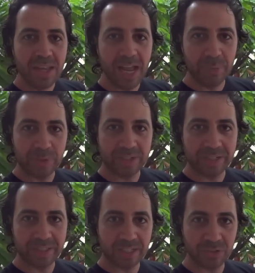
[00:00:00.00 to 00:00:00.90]
and one of the
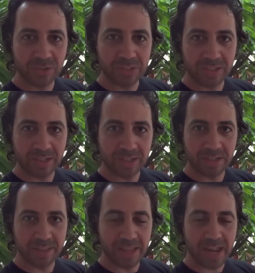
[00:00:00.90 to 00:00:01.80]
things
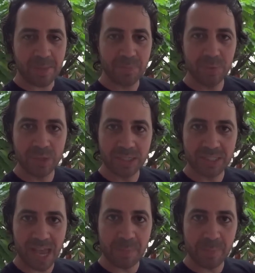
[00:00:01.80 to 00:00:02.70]
that happened was
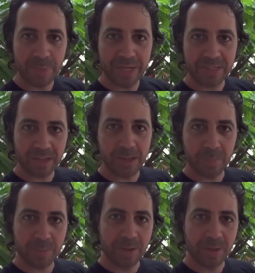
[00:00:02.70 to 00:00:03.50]
I picked up